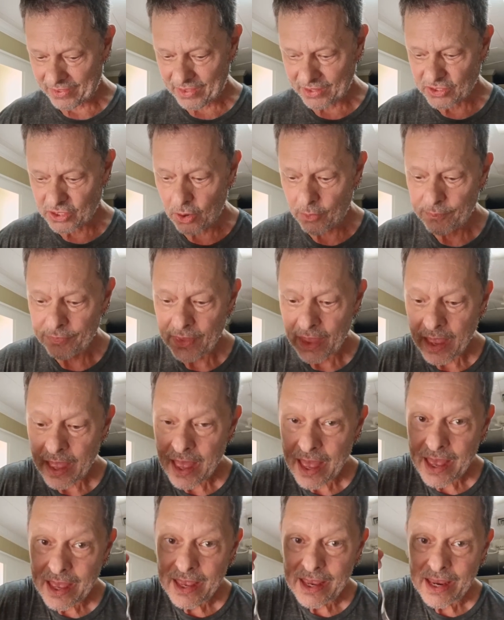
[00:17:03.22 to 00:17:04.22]
I think so.
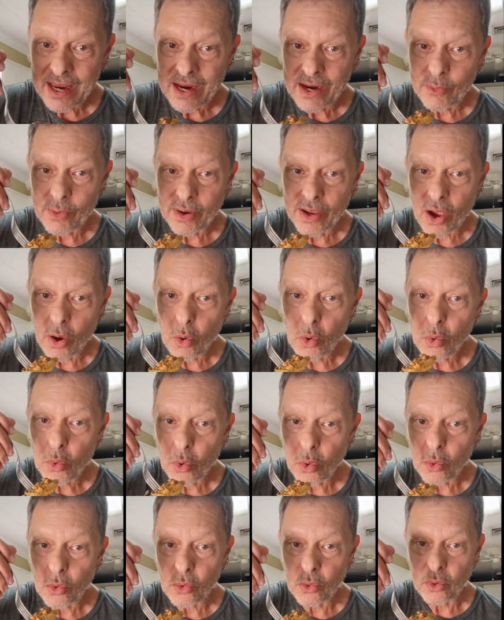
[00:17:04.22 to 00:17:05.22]
Here we go.
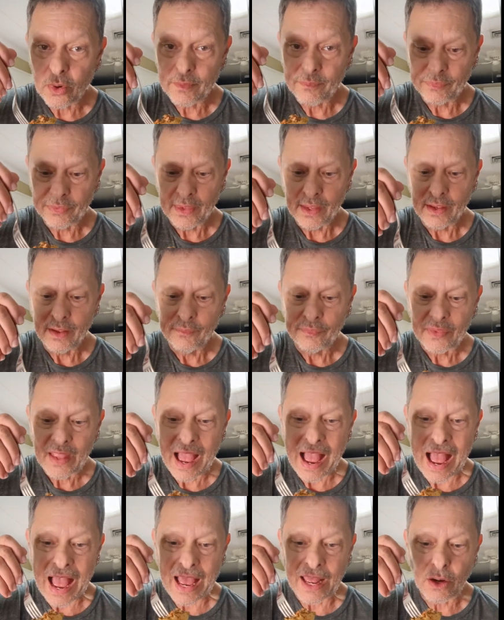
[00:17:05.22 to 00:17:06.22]
Ooh,
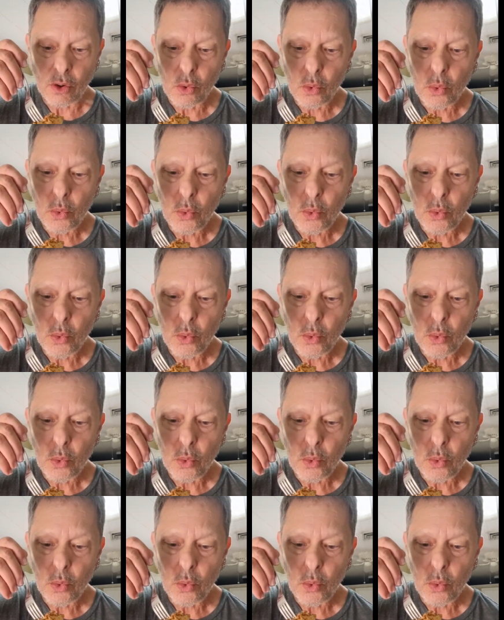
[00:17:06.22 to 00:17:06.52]
hot.